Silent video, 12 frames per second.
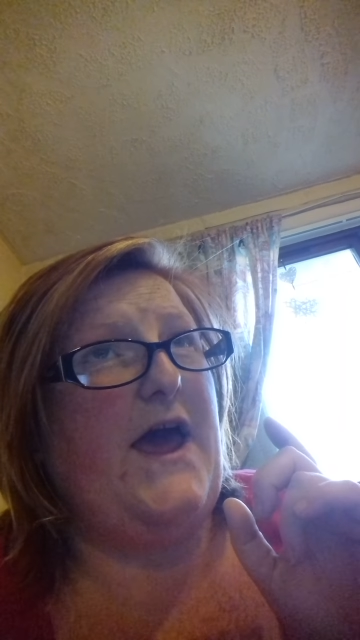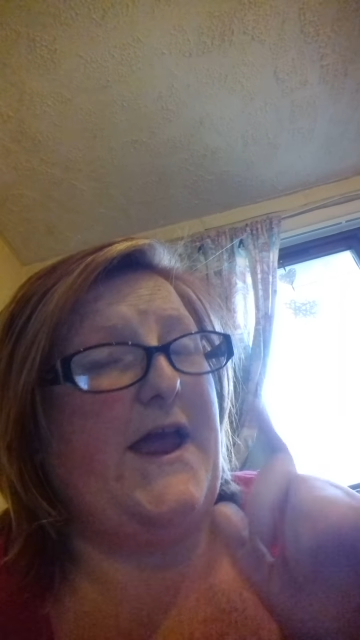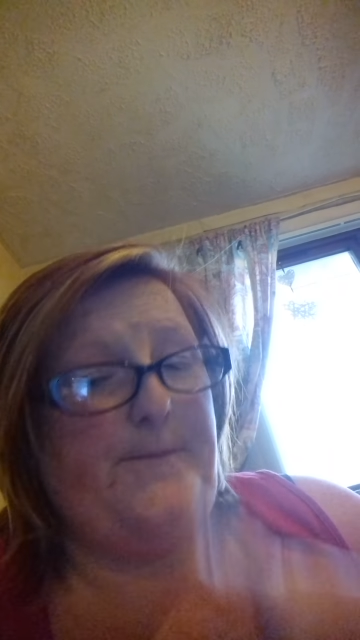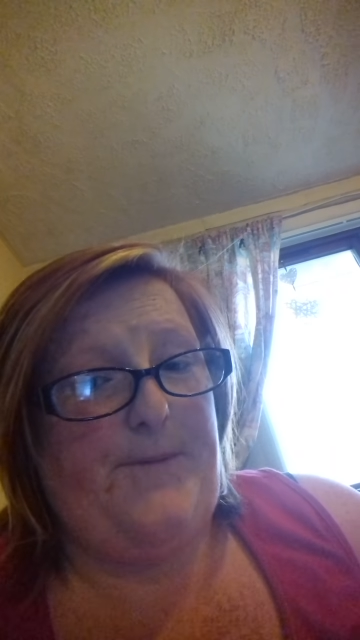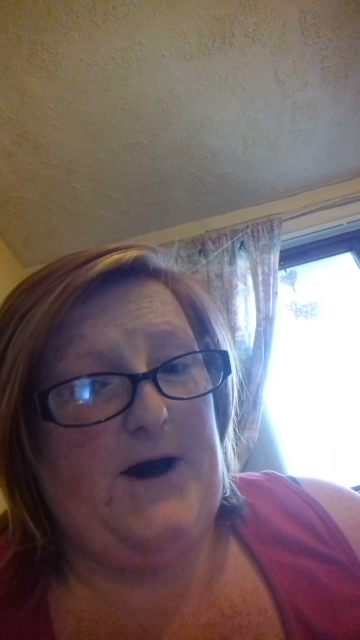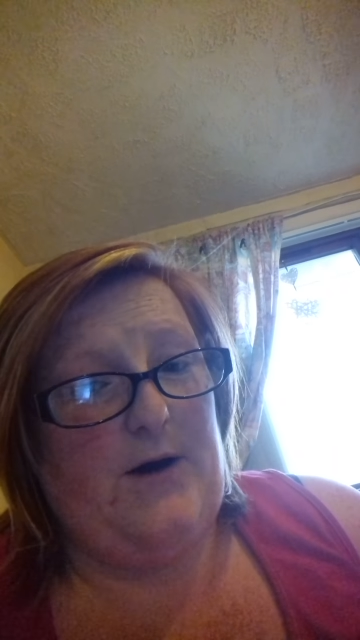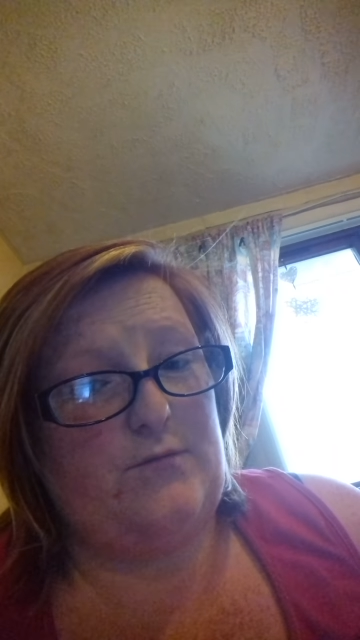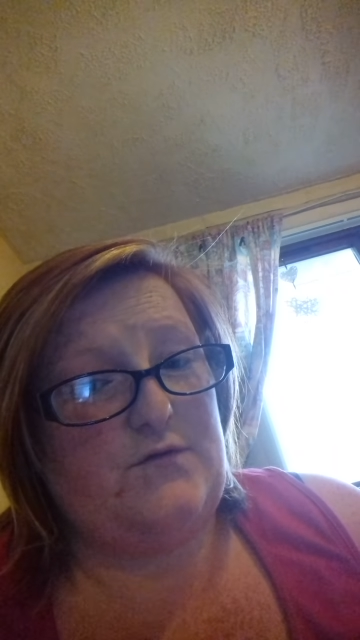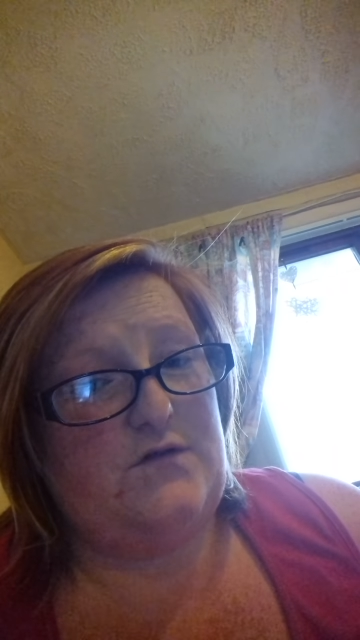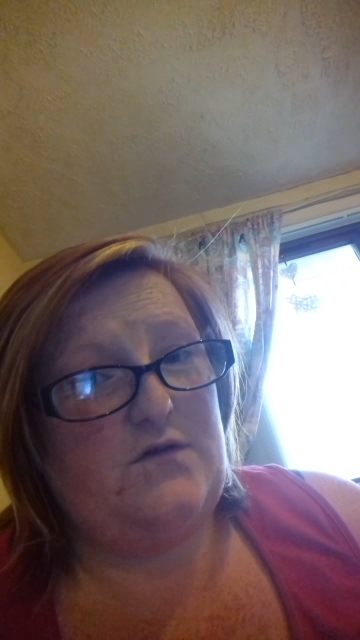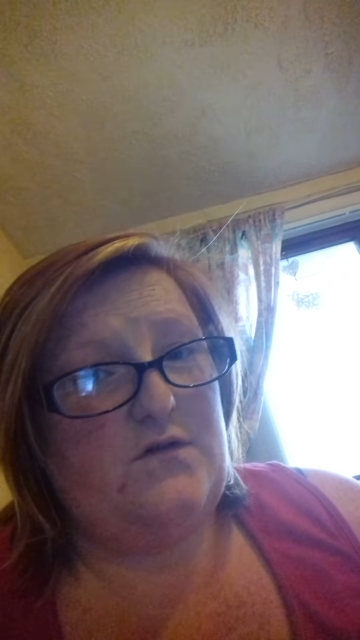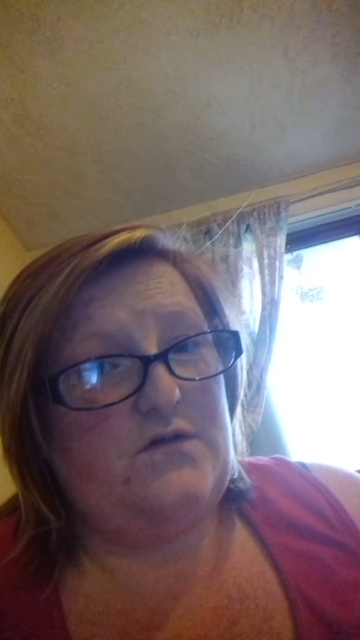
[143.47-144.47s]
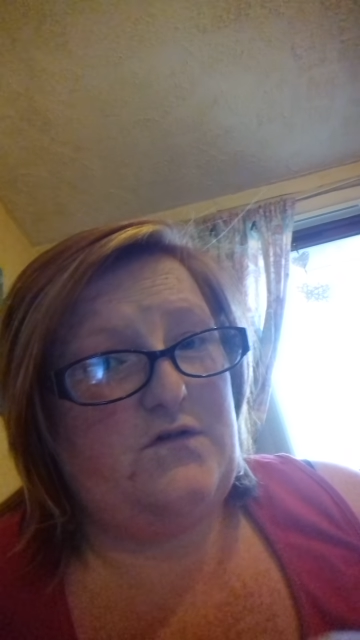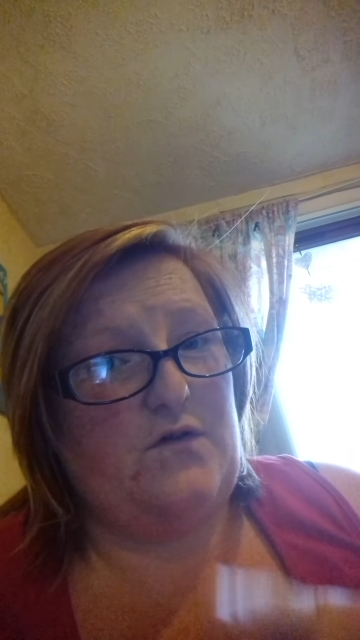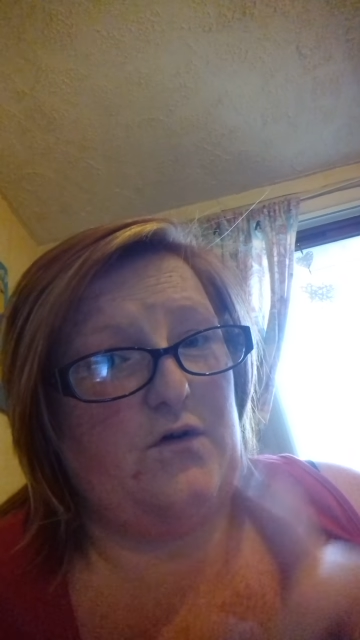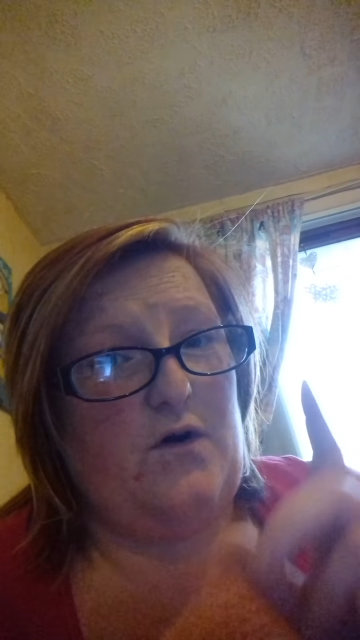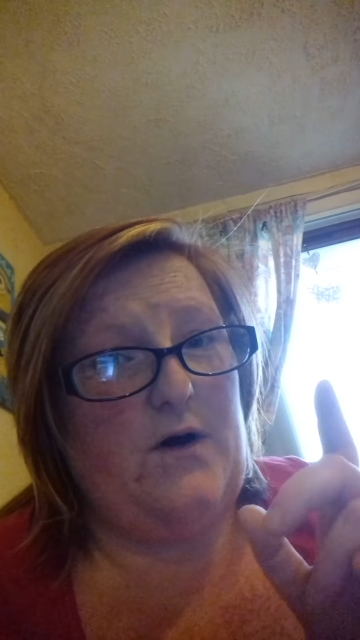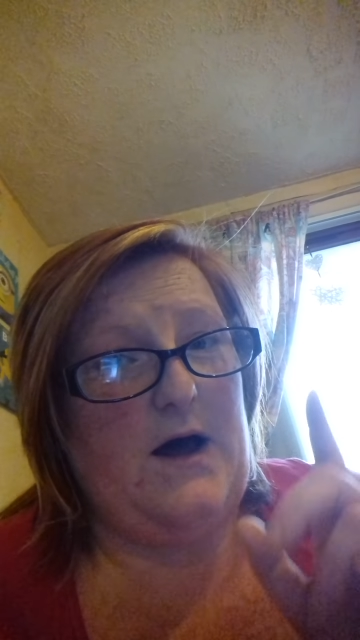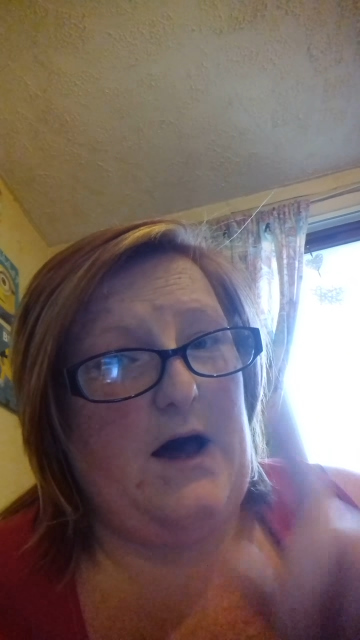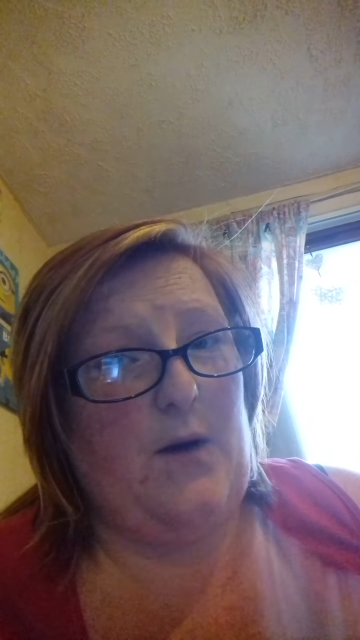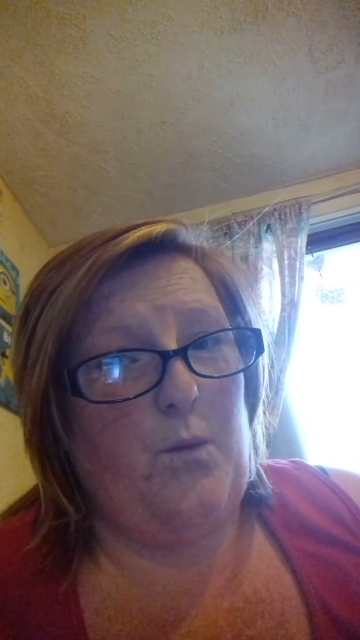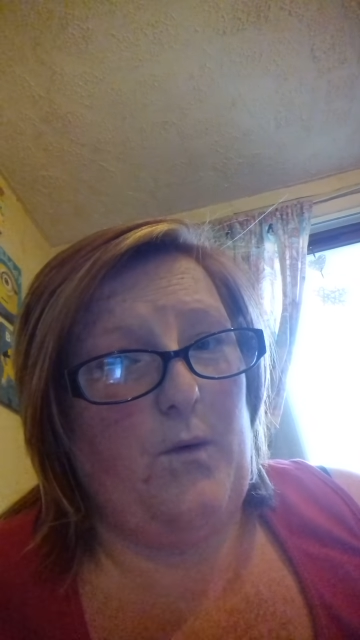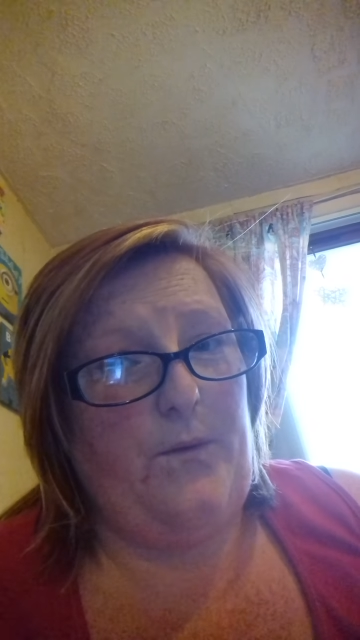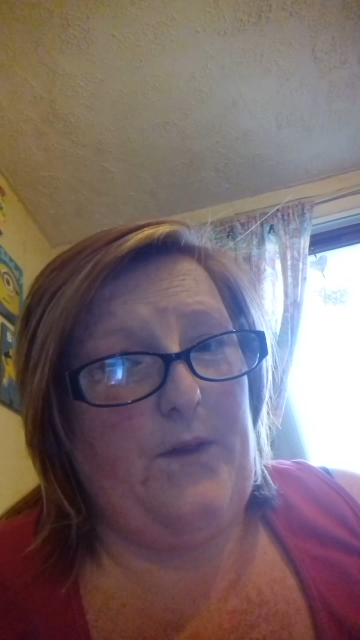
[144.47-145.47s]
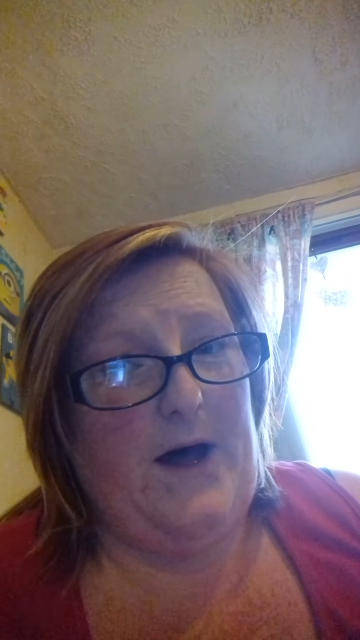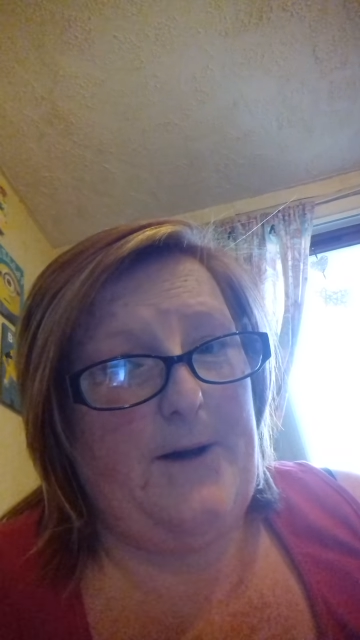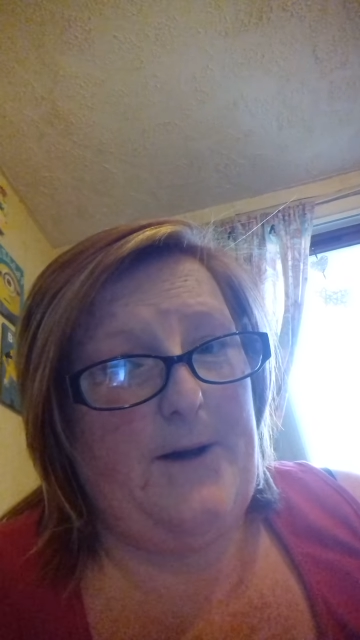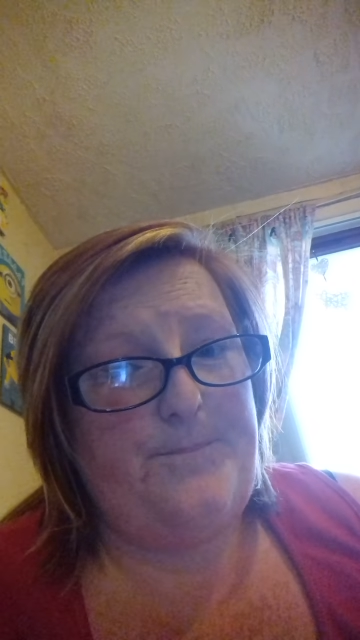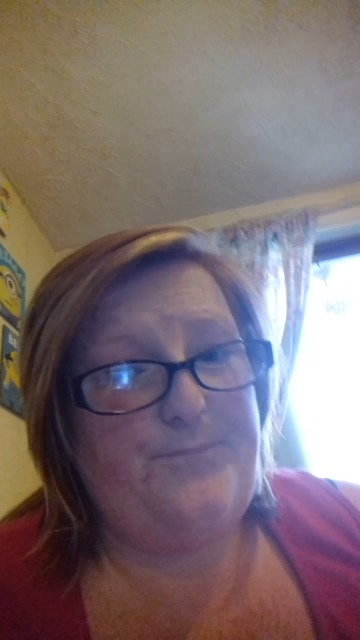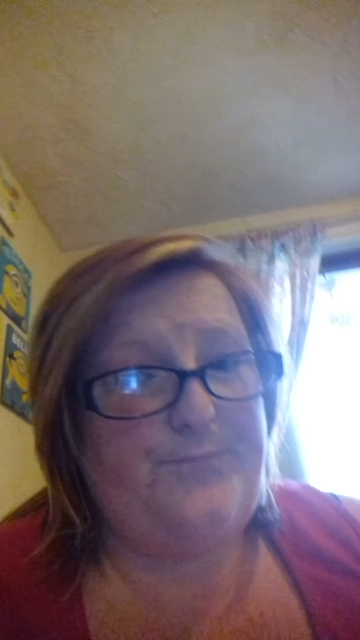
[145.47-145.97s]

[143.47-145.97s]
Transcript: £8. So I won that.